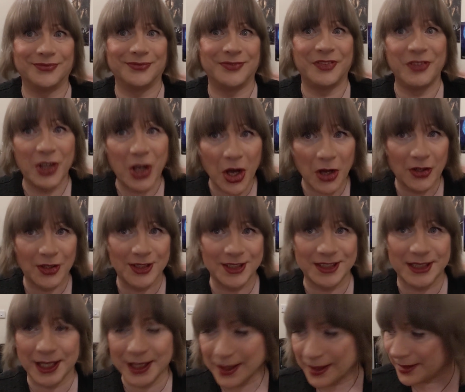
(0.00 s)
if you can't
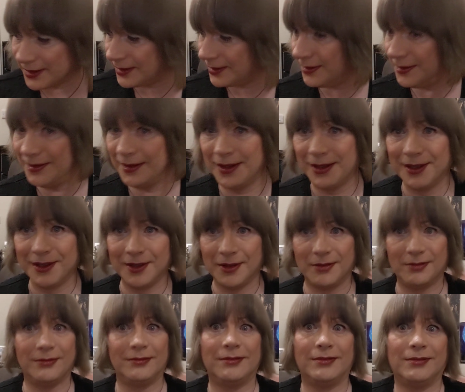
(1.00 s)
understand it,
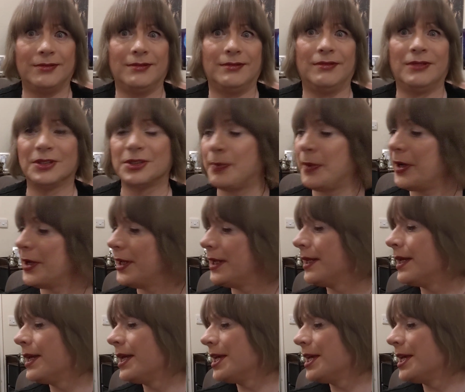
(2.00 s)
what's the point?